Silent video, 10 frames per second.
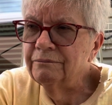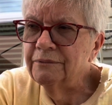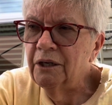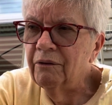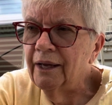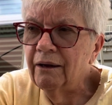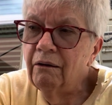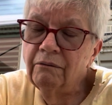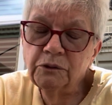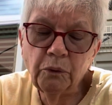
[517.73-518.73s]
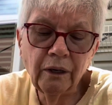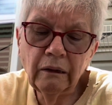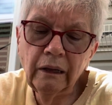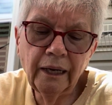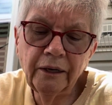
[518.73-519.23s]
You know, like, oh, it's 1
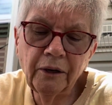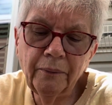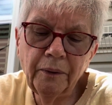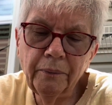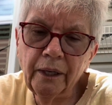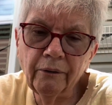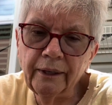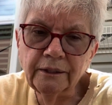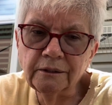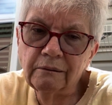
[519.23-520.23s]
o'clock, here come the berries.